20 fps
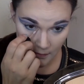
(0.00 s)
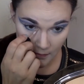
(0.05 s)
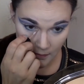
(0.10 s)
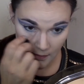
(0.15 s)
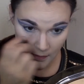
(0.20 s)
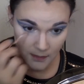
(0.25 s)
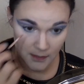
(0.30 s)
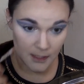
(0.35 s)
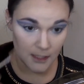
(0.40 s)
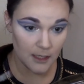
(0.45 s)

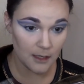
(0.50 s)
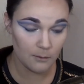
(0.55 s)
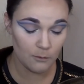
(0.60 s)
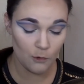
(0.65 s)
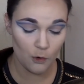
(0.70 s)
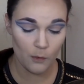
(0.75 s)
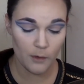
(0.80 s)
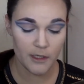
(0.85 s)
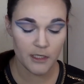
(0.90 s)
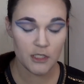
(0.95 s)
And then I'm
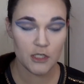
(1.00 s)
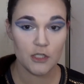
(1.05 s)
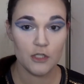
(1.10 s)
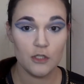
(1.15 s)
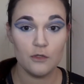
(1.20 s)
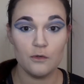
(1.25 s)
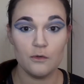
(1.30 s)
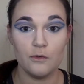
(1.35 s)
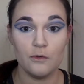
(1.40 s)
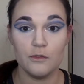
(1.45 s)
going to
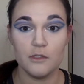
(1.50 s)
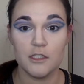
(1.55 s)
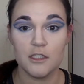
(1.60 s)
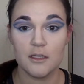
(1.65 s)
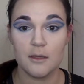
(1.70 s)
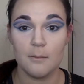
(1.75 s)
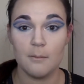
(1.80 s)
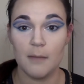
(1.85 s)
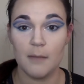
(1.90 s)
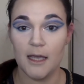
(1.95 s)
use
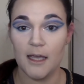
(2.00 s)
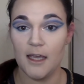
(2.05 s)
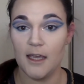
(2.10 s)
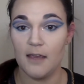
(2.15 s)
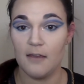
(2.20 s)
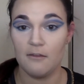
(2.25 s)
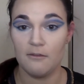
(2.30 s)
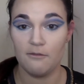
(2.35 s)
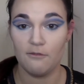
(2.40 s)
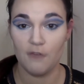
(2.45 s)

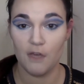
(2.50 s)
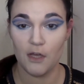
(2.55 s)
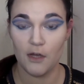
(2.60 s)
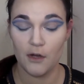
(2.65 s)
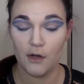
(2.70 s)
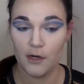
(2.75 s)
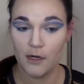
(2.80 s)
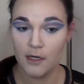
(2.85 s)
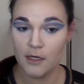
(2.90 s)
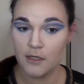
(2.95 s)
my
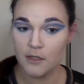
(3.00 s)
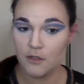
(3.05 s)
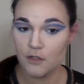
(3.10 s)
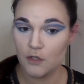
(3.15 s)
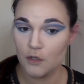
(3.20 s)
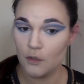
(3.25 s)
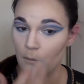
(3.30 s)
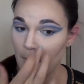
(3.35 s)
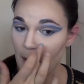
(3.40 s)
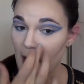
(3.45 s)
finger
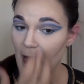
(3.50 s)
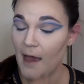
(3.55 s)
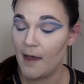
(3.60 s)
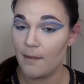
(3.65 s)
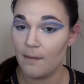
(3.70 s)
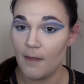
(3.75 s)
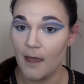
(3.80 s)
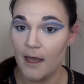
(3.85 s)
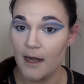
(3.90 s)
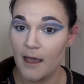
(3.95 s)
to
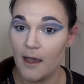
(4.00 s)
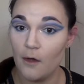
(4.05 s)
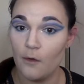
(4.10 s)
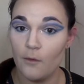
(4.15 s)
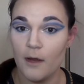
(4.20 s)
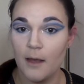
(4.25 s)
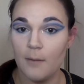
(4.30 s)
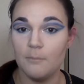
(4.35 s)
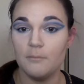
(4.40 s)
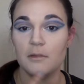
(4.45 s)
pat that out
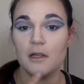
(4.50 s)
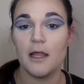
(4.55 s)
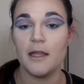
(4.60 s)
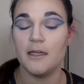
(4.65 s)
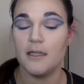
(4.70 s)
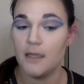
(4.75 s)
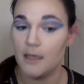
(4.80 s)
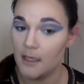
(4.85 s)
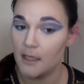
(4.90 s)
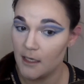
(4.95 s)
and
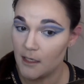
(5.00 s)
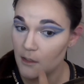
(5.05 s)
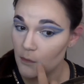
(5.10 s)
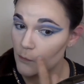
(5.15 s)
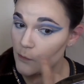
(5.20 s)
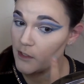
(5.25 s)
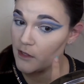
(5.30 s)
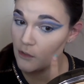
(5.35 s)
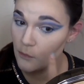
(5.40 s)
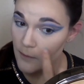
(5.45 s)
blend it in
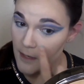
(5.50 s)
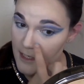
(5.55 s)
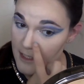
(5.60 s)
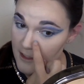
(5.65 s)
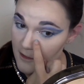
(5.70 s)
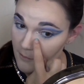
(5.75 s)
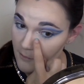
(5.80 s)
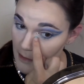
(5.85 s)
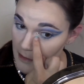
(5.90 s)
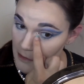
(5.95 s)
with the
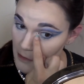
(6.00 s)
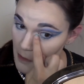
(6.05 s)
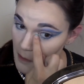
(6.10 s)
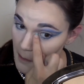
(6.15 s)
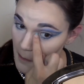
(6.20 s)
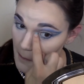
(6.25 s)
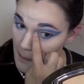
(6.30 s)
rest of my look.